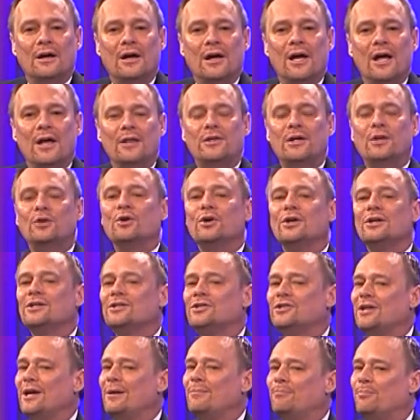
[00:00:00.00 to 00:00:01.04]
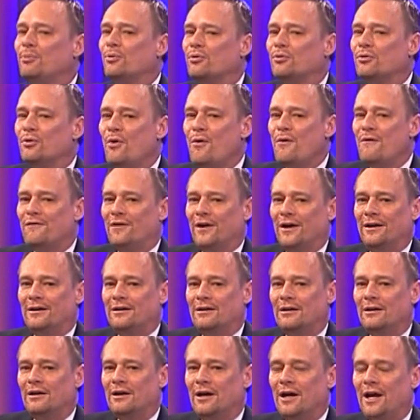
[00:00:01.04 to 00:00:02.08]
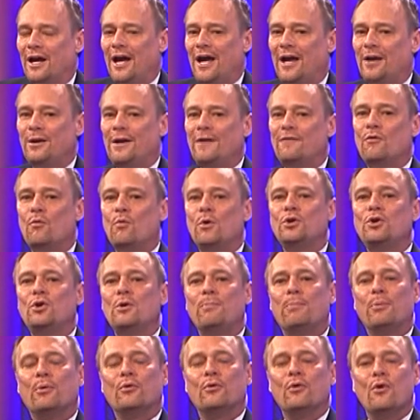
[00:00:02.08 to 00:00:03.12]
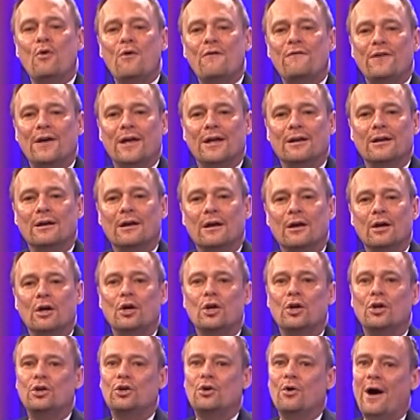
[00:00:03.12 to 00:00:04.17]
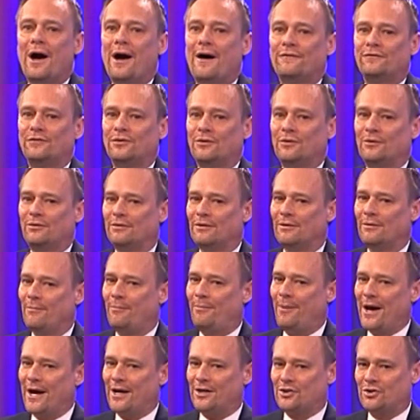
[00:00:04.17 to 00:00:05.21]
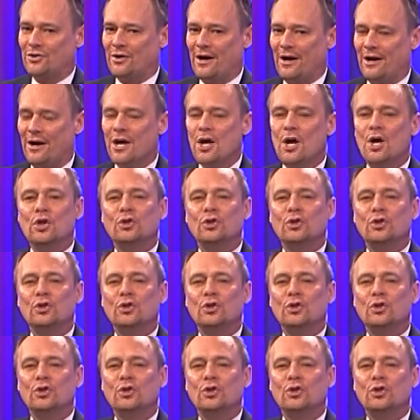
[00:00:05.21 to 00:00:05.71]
Then they're going to say, prove it. And even when you prove it, you have to backtrack.